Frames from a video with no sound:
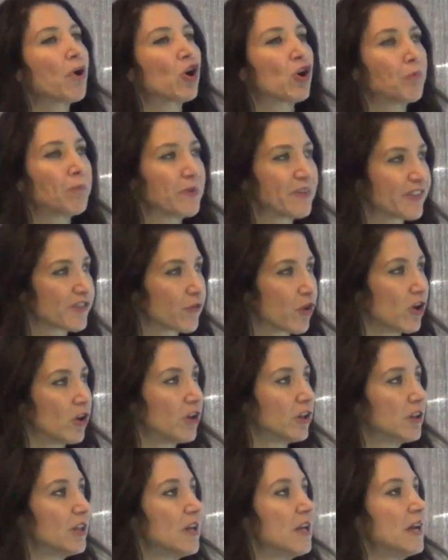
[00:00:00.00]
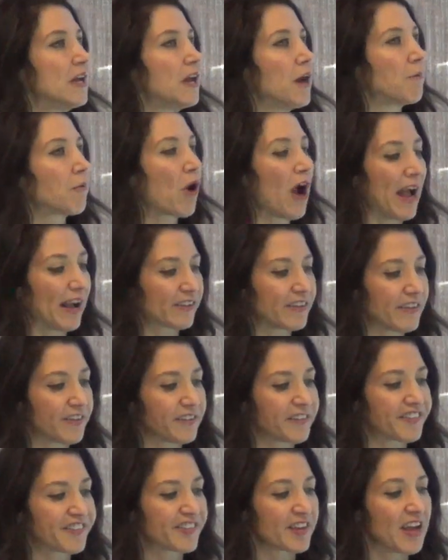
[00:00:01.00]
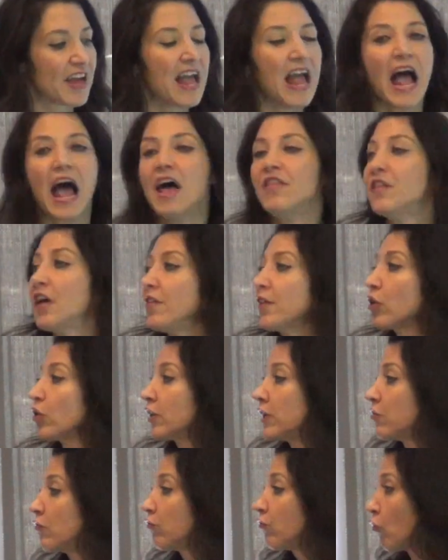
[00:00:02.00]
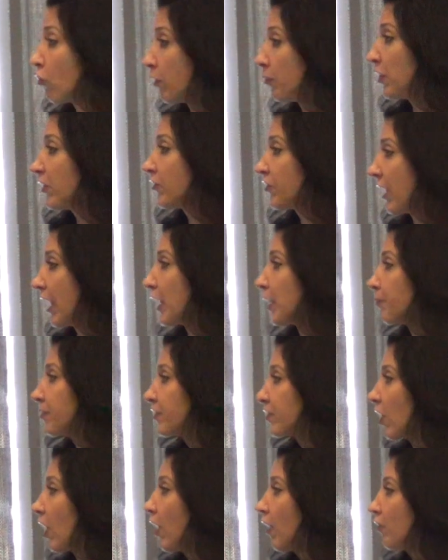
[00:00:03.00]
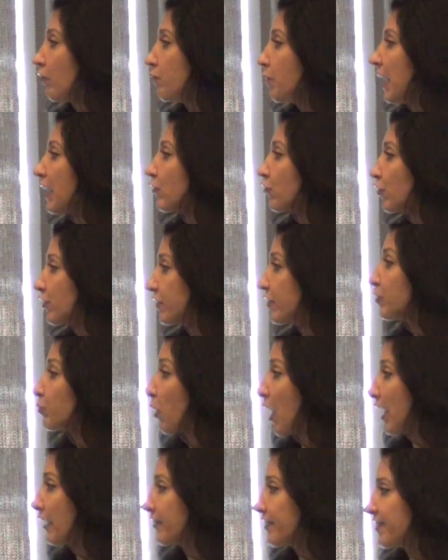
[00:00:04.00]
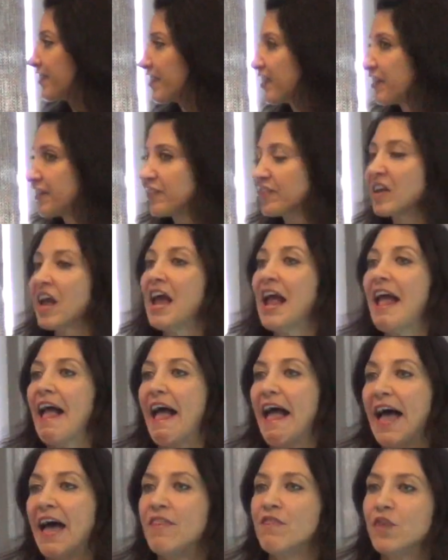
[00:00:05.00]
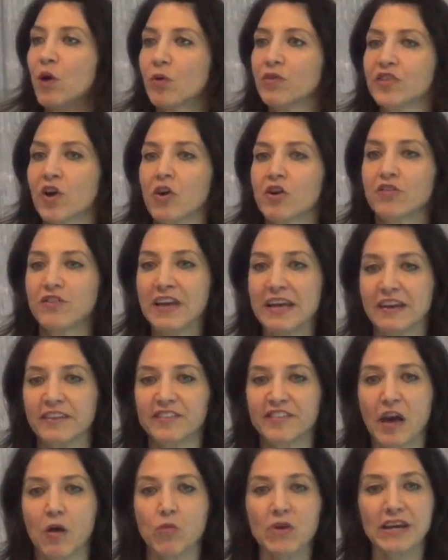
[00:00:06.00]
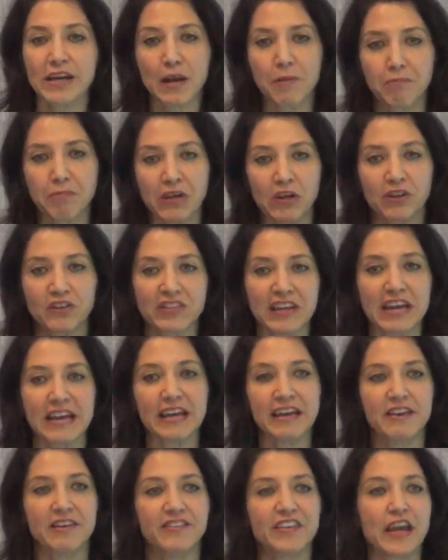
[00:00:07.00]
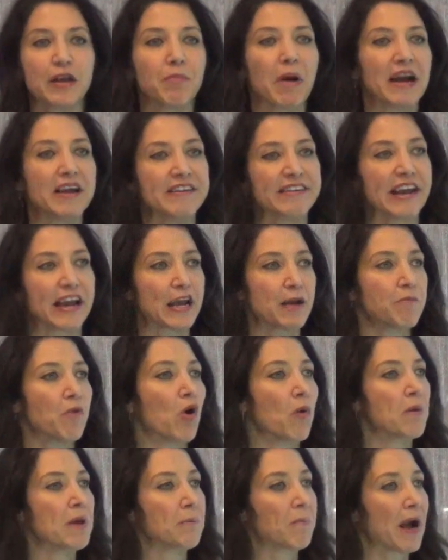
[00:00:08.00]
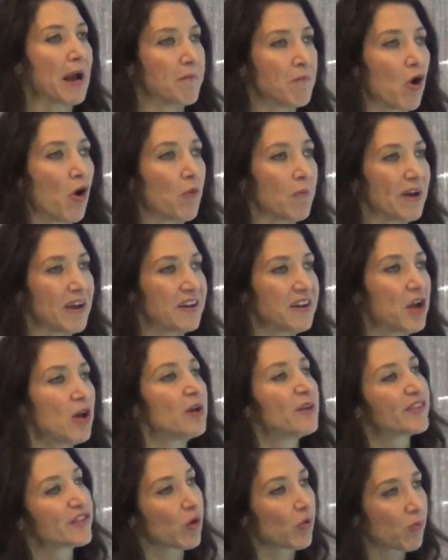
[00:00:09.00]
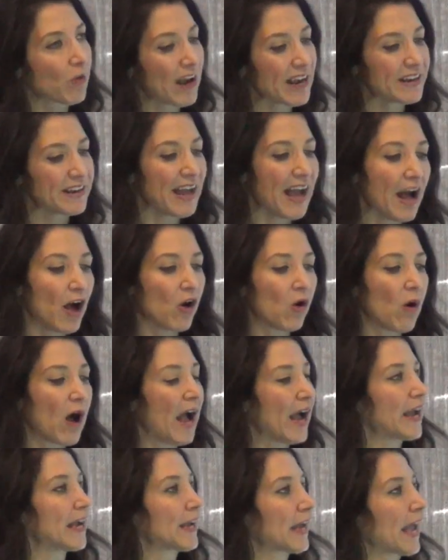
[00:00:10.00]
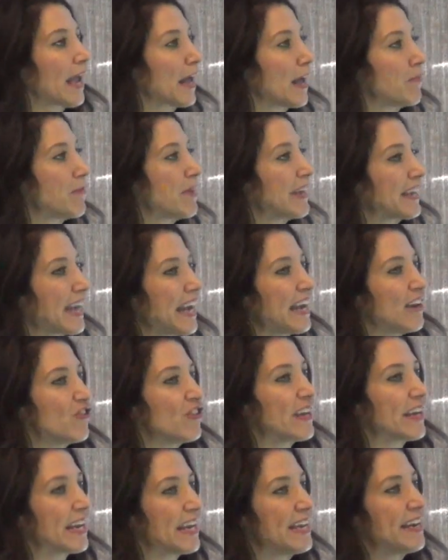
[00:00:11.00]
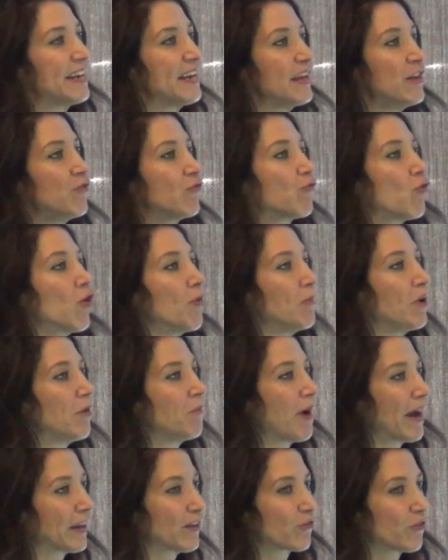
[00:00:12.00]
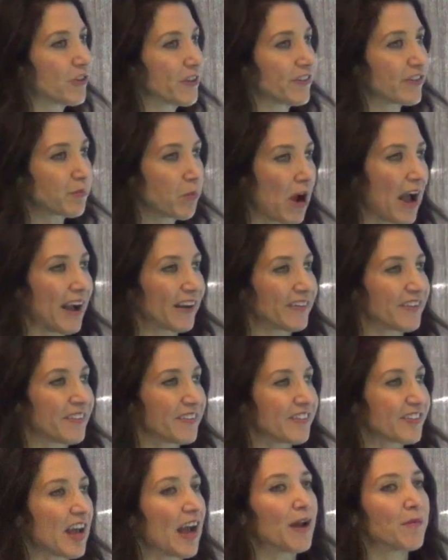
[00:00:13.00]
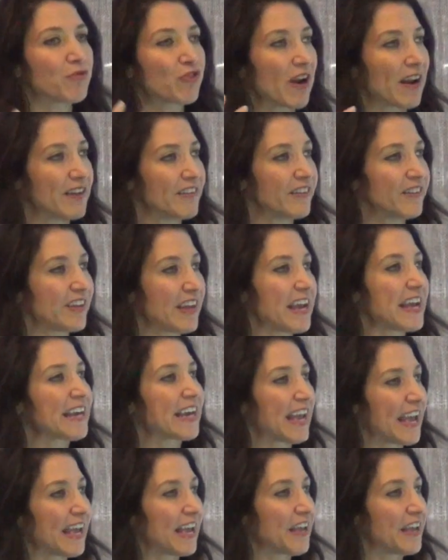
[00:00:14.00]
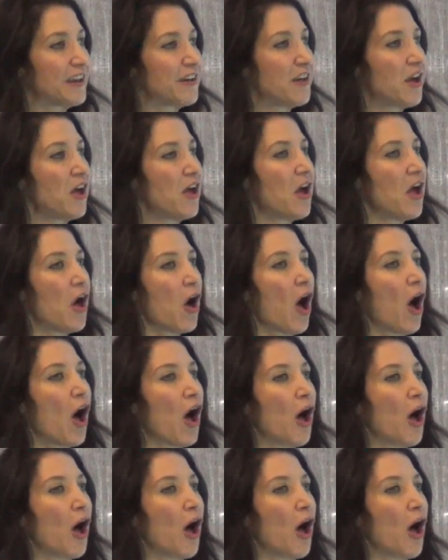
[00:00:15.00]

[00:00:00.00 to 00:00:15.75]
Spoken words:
purposeful practice. And then there are informal types of mindfulness practices. And those are things that we can build in day by day, moment by moment. So right now, I am engaging in an informal mindfulness practice. I'm trying to take in